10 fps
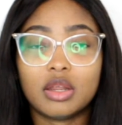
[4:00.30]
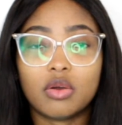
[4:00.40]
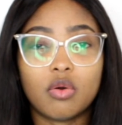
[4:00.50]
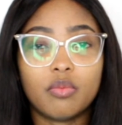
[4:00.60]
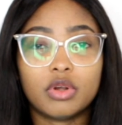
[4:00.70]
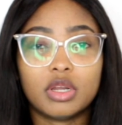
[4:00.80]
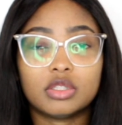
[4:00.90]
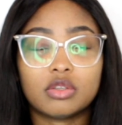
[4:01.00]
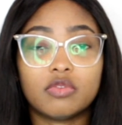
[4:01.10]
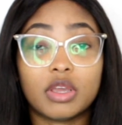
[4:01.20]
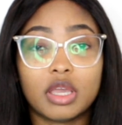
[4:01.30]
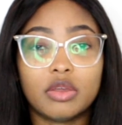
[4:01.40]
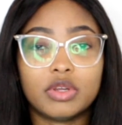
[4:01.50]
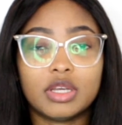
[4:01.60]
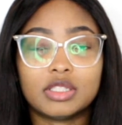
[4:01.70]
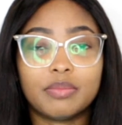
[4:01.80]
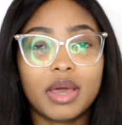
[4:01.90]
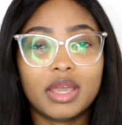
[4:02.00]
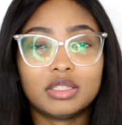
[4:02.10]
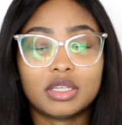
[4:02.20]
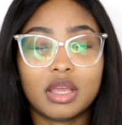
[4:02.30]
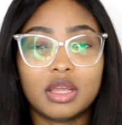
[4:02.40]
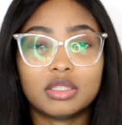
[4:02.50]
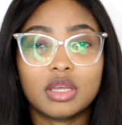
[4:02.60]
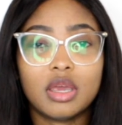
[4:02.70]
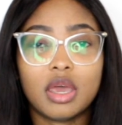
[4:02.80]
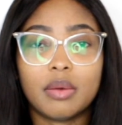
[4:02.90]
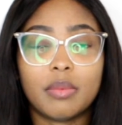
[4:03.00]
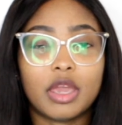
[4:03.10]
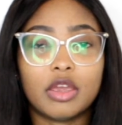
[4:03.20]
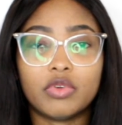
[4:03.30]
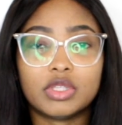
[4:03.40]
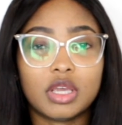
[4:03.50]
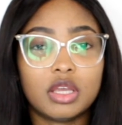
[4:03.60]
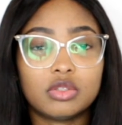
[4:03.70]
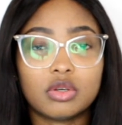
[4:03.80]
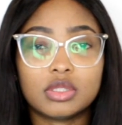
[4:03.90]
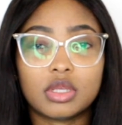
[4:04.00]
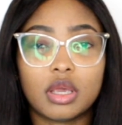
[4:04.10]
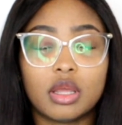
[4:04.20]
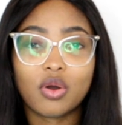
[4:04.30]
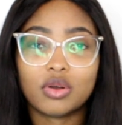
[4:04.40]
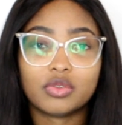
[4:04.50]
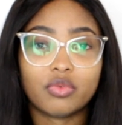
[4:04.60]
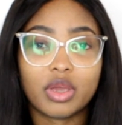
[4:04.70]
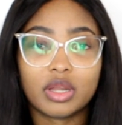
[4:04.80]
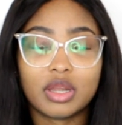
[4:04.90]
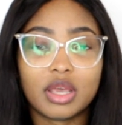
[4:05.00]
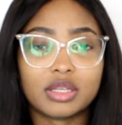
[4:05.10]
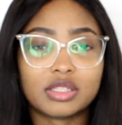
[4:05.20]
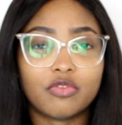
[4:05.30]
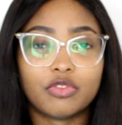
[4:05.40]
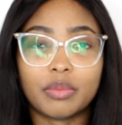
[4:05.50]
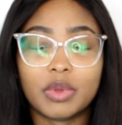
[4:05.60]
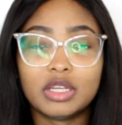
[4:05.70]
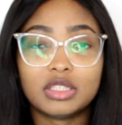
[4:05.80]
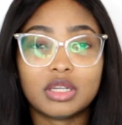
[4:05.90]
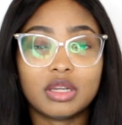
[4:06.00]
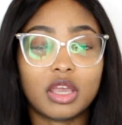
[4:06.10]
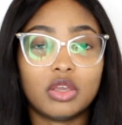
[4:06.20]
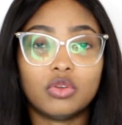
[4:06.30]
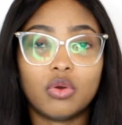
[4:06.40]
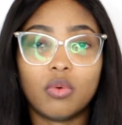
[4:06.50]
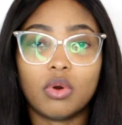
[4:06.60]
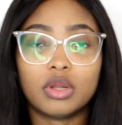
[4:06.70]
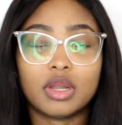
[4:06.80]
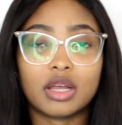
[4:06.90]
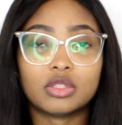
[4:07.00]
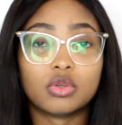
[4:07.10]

the components of the ingredients might change and might irritate your skin, cause redness, inflammation, and you don't want that.